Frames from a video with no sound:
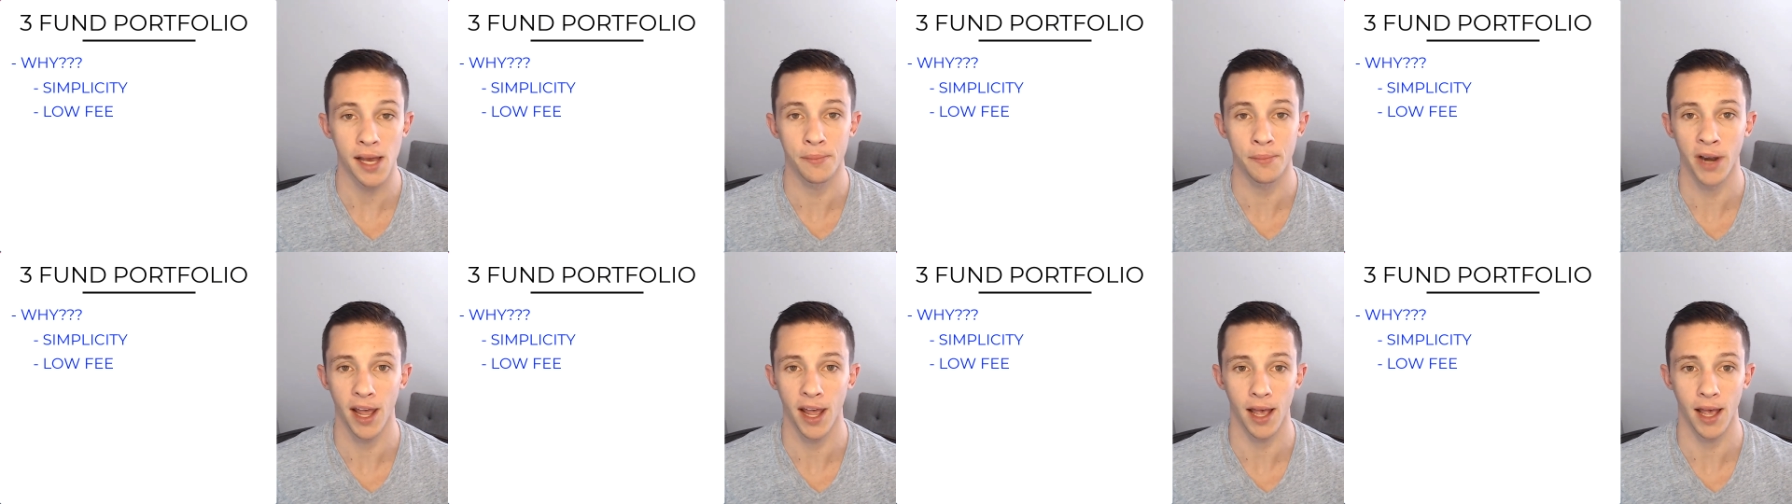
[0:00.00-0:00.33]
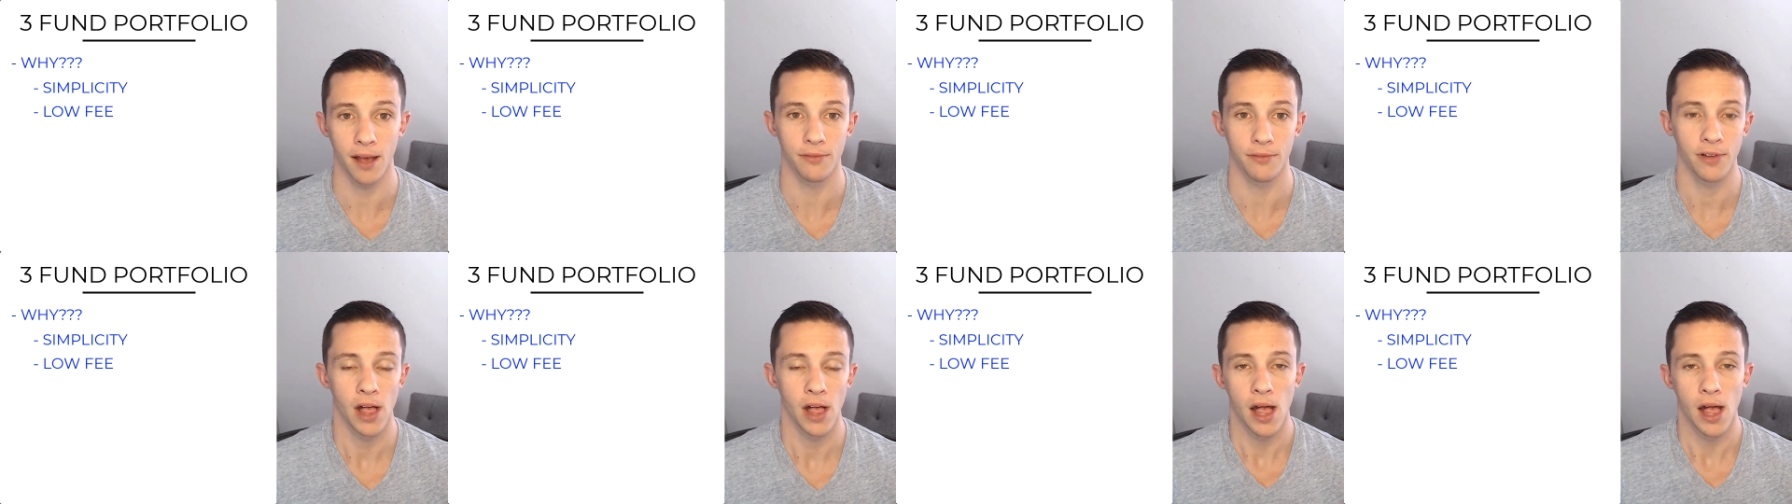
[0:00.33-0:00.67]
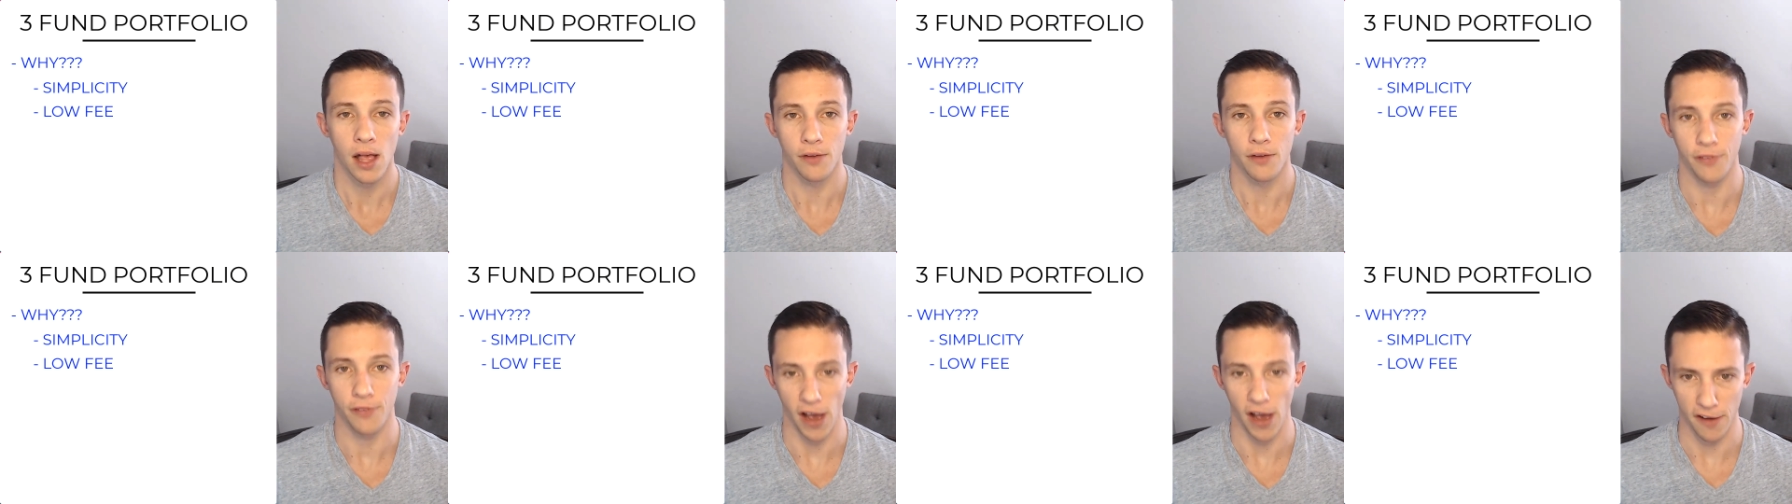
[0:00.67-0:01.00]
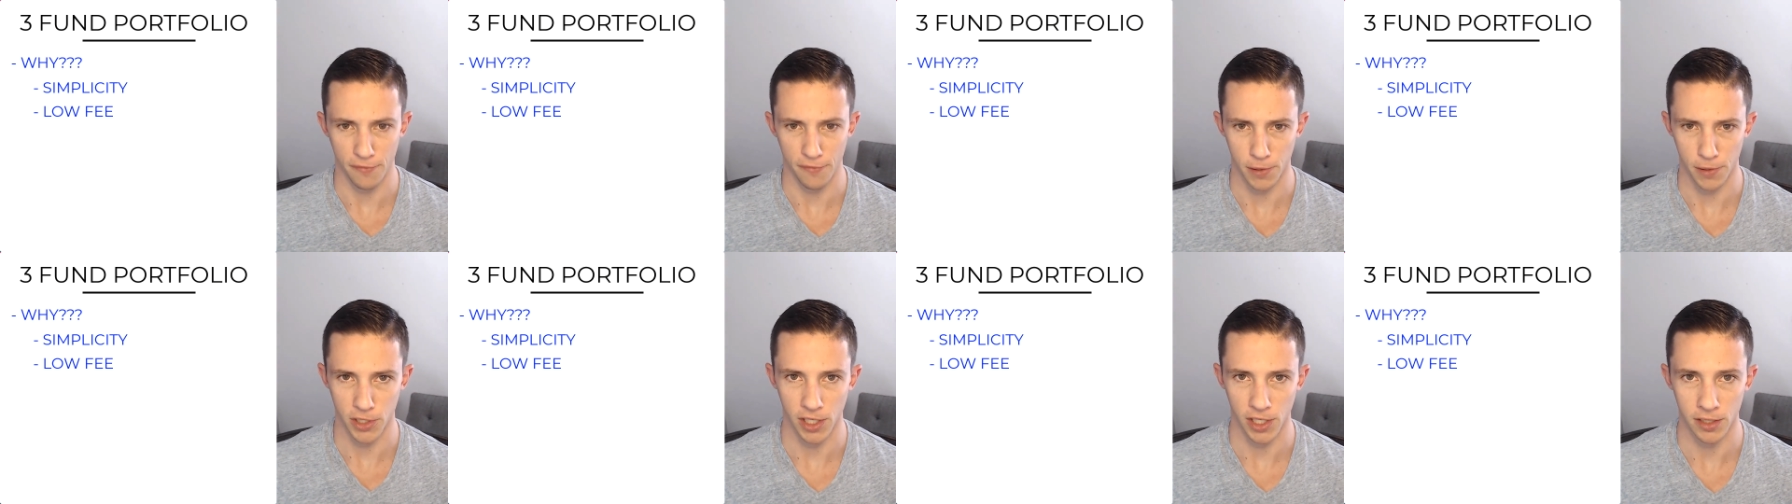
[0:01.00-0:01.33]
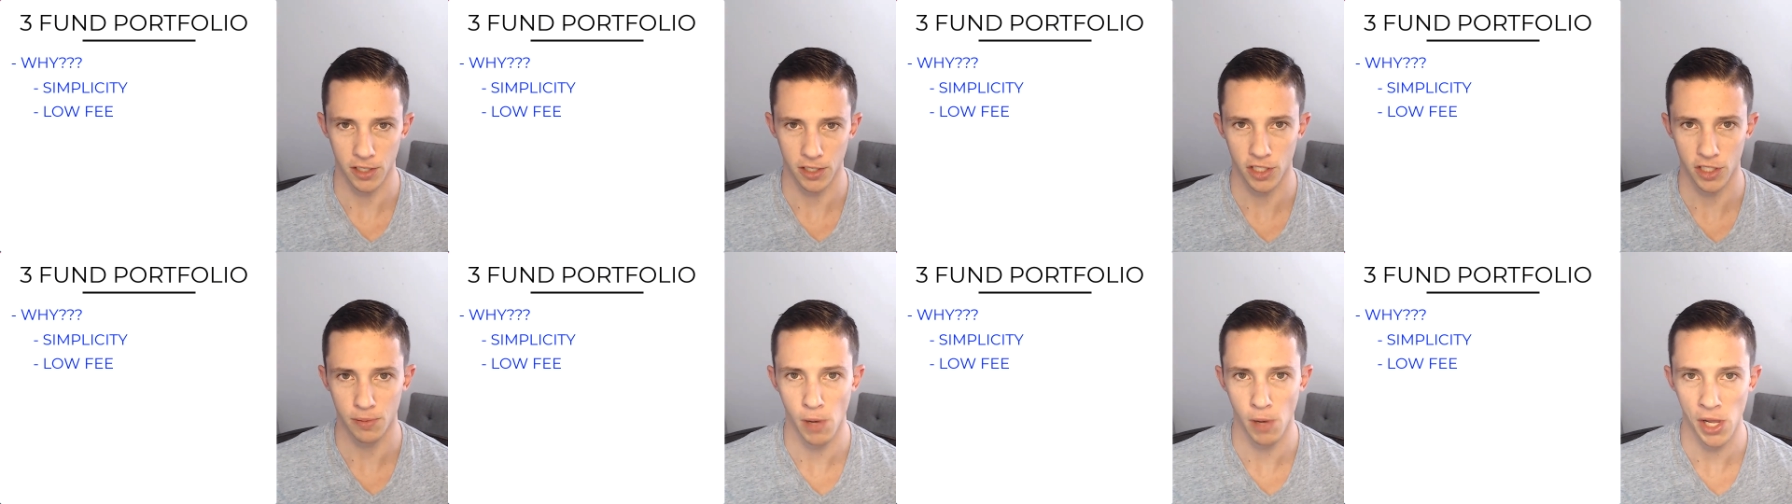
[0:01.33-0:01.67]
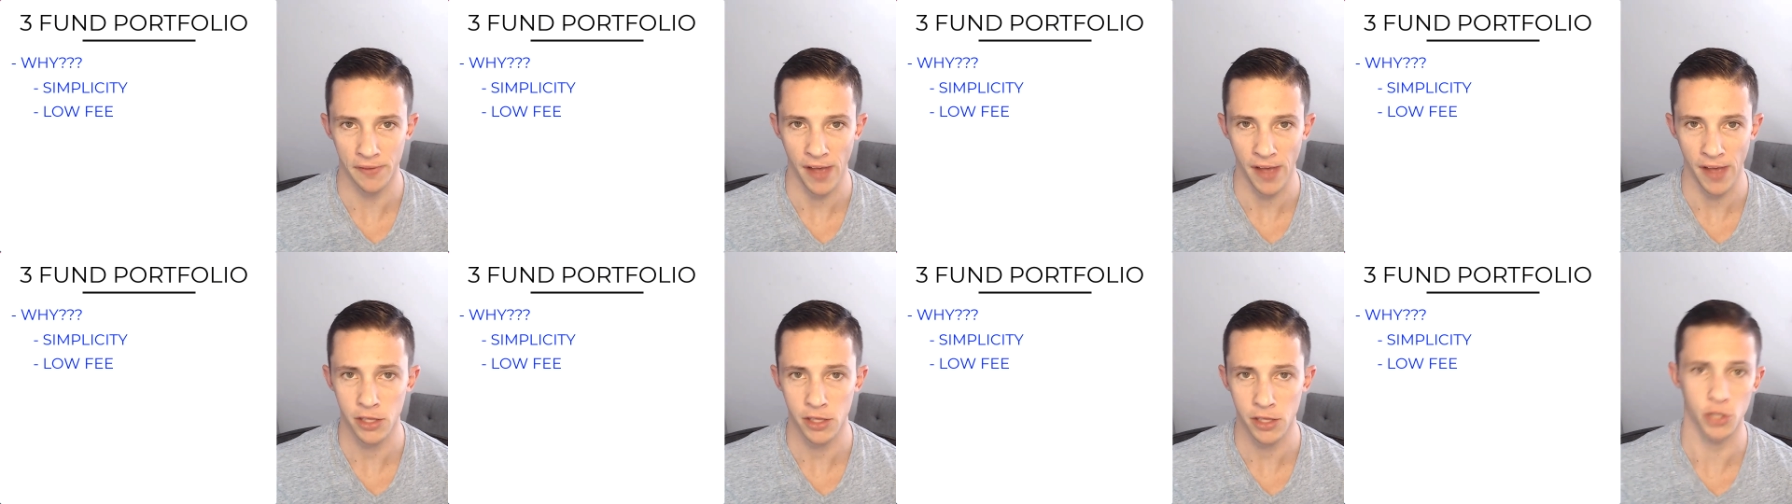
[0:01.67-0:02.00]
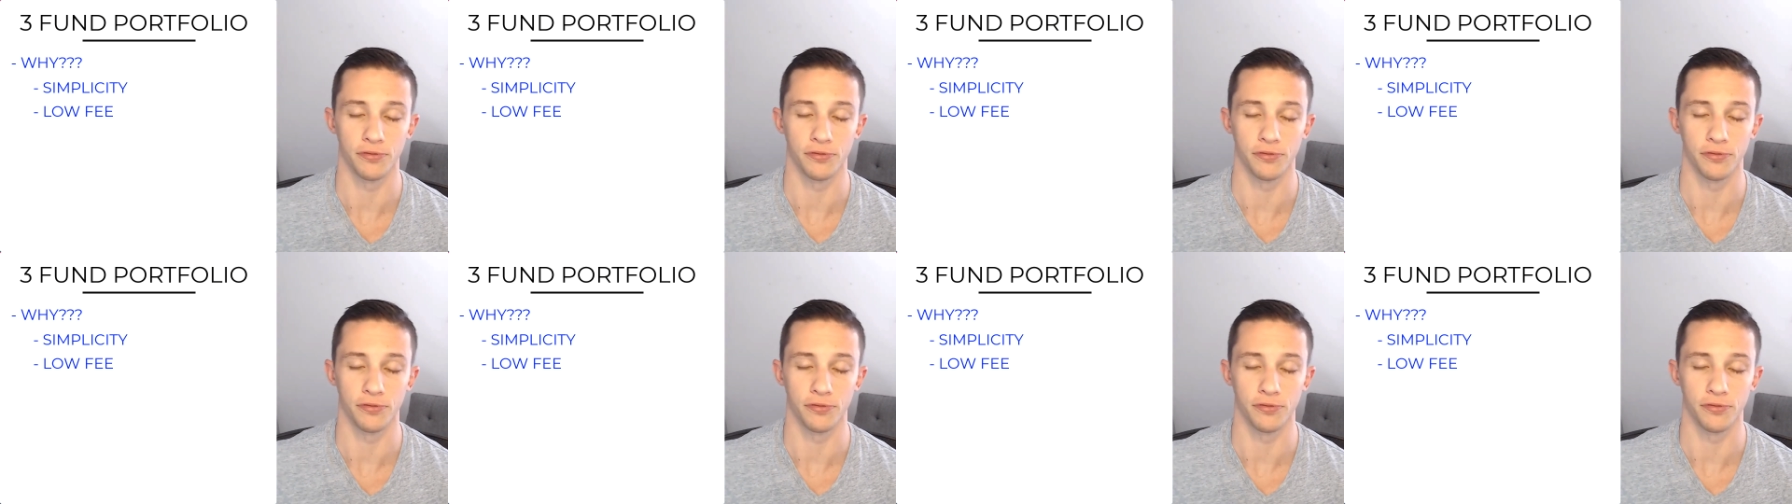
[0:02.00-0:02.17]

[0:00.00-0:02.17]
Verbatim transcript: I'm going to have 5% to small value,